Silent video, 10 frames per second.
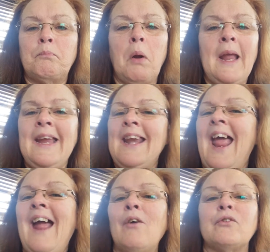Playing
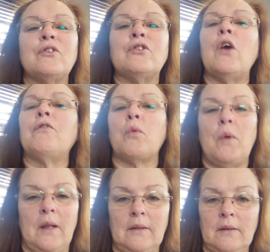house is over
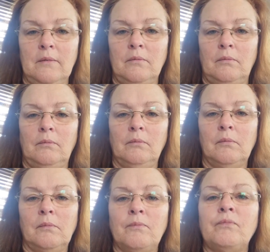with.
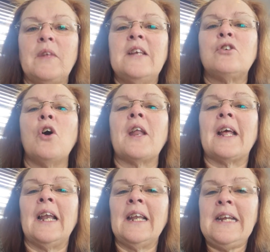He's going to
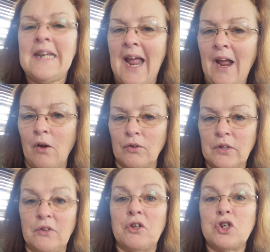clean house
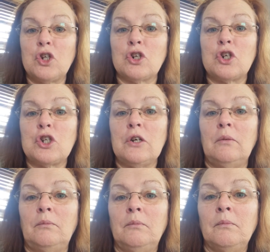in the church.
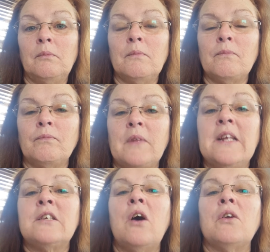
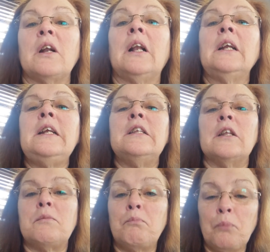He's going to clean
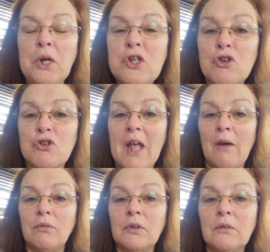the preachers
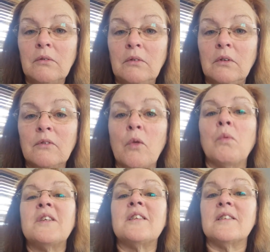out, the
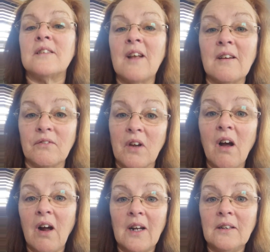ones that's not of
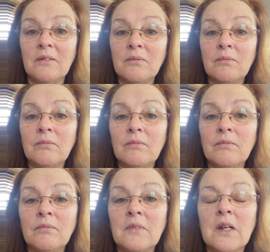God.
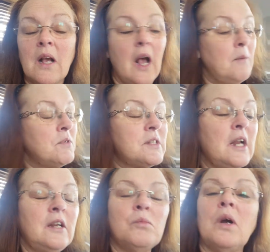I'm just
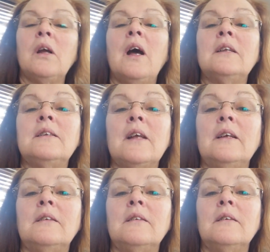telling you what God says.